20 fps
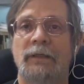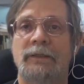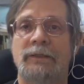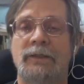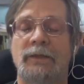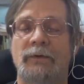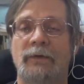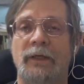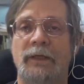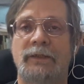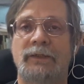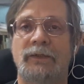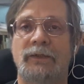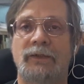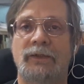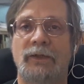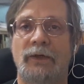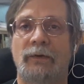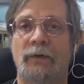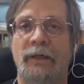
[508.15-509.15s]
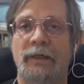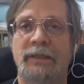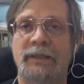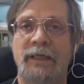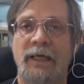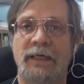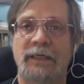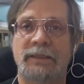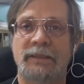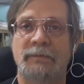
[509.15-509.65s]
So get your TOEIC
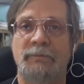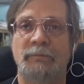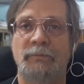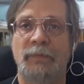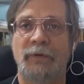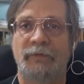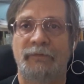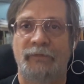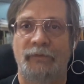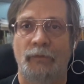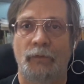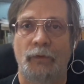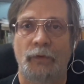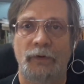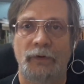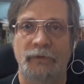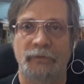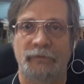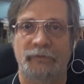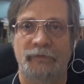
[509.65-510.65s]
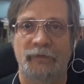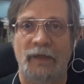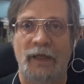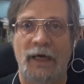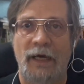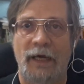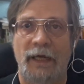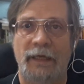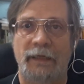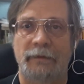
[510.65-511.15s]
test before you
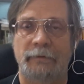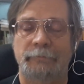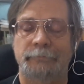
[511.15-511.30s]
fly.